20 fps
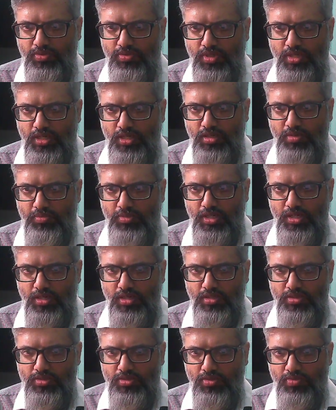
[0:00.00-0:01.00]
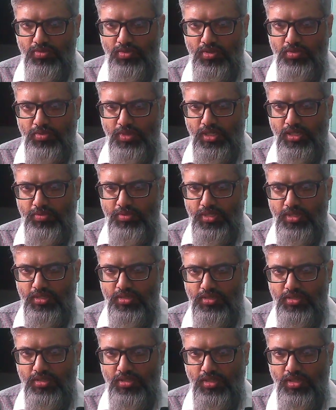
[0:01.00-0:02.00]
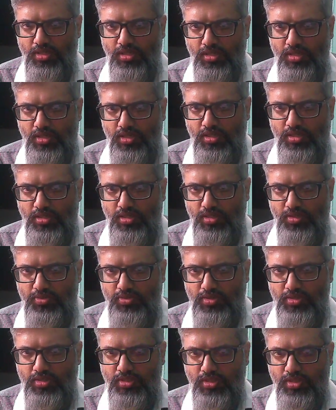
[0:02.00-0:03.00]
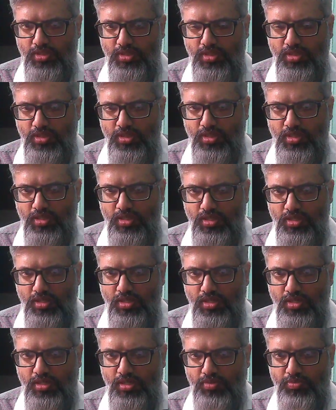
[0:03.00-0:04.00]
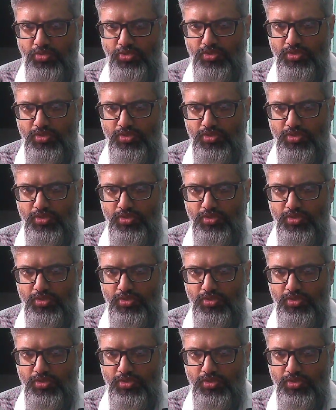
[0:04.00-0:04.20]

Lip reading: So JSP handles form data parsing automatically